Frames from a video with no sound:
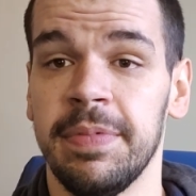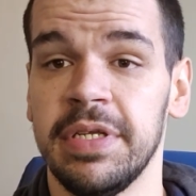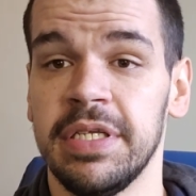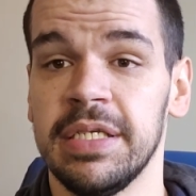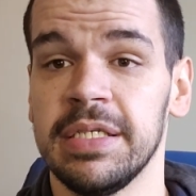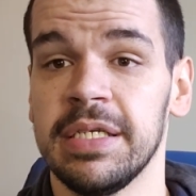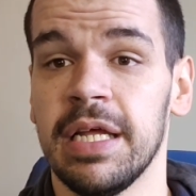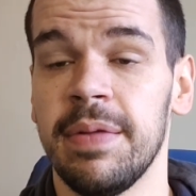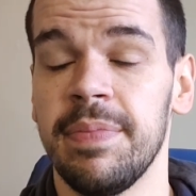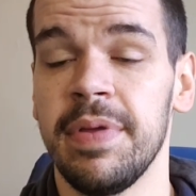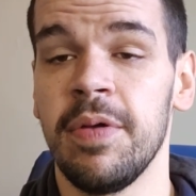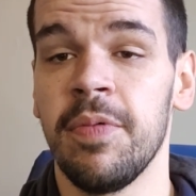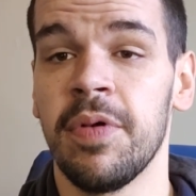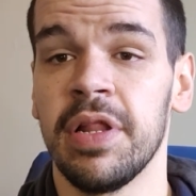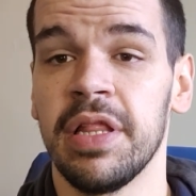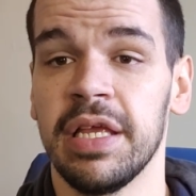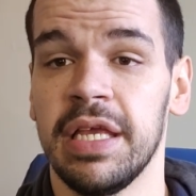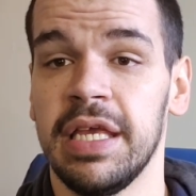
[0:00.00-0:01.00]
This is going to
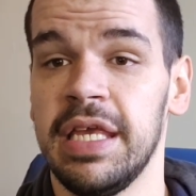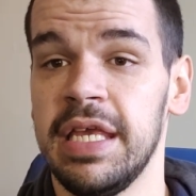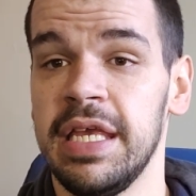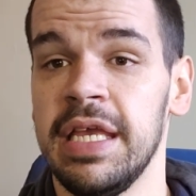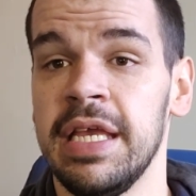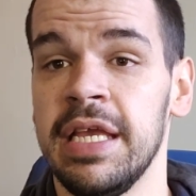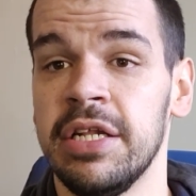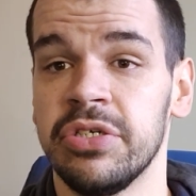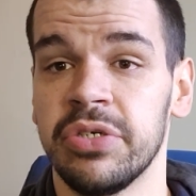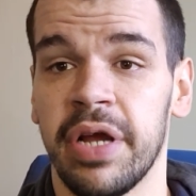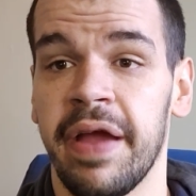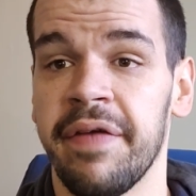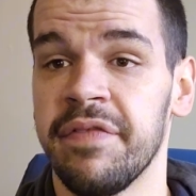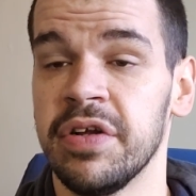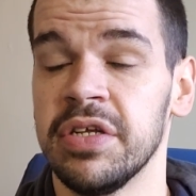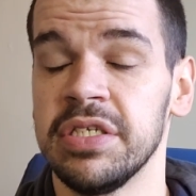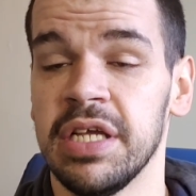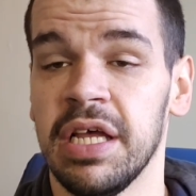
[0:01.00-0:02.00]
be one of the key
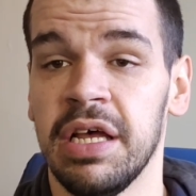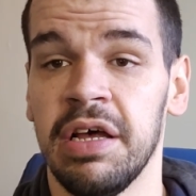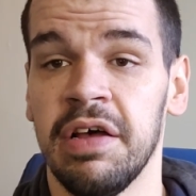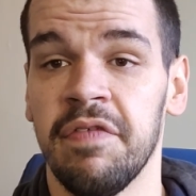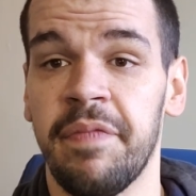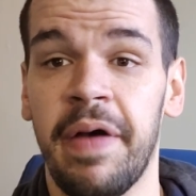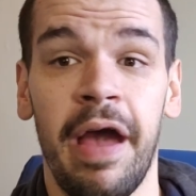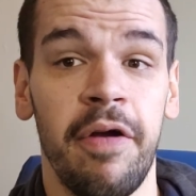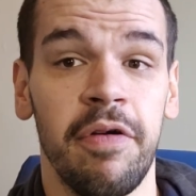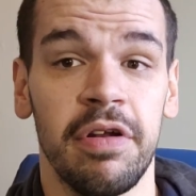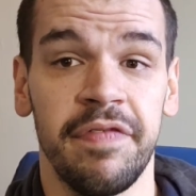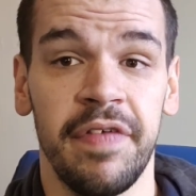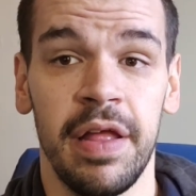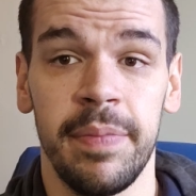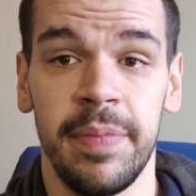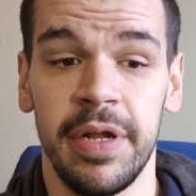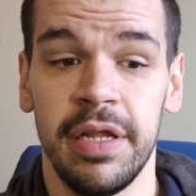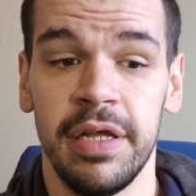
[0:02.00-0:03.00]
drivers of power
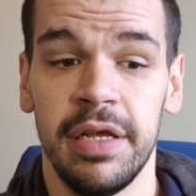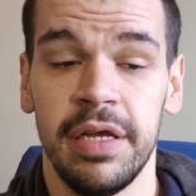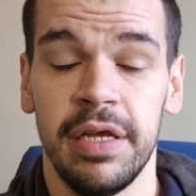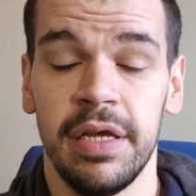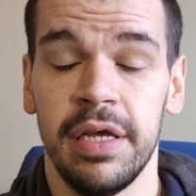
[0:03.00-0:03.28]
development.